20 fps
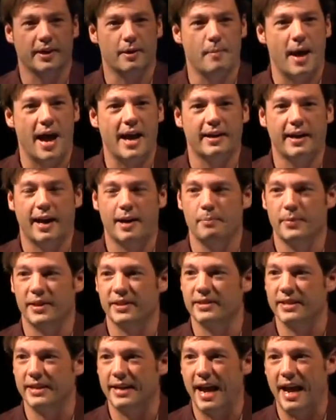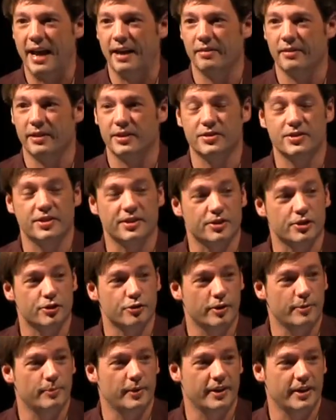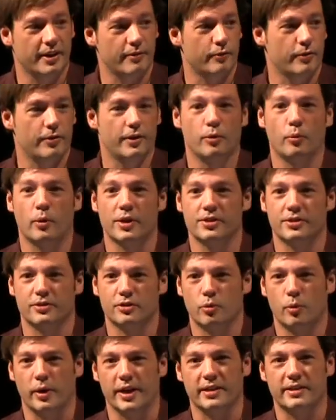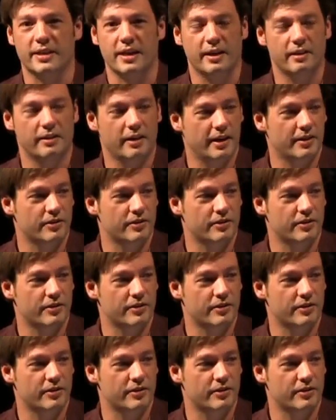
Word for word: of being a Mac admin today that is extremely different than it was in 2010.